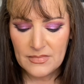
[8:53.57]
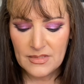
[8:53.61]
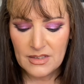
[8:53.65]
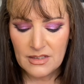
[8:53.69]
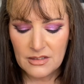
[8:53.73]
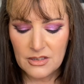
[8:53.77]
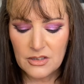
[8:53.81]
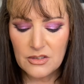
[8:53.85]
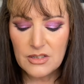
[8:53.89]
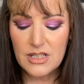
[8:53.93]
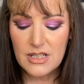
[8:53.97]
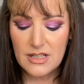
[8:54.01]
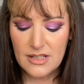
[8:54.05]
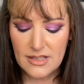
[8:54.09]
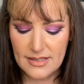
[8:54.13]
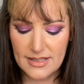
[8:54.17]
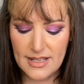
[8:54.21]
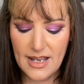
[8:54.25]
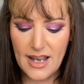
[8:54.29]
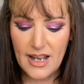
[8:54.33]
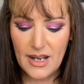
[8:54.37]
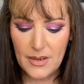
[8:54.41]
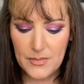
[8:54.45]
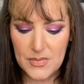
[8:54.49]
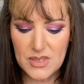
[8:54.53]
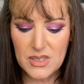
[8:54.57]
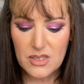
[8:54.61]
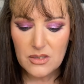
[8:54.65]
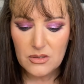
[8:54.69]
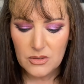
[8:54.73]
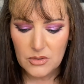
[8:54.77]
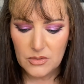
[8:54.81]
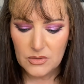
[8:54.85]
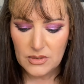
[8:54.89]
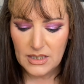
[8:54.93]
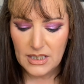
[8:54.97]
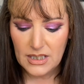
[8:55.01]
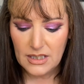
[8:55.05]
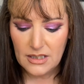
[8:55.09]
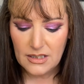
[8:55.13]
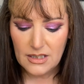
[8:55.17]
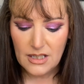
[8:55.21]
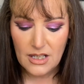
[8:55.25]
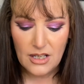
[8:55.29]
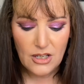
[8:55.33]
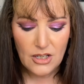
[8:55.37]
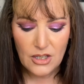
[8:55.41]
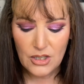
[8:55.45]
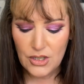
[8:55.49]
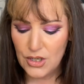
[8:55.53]
There is absolutely
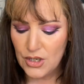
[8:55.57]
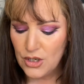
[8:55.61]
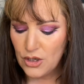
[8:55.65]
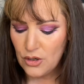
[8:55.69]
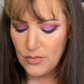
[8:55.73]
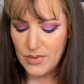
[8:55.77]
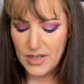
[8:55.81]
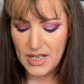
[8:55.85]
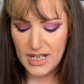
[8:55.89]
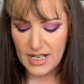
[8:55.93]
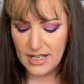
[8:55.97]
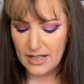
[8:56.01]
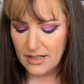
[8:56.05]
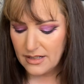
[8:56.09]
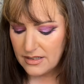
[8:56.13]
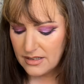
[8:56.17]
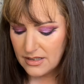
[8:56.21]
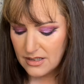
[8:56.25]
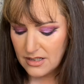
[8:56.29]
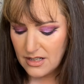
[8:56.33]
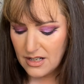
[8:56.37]
no bad.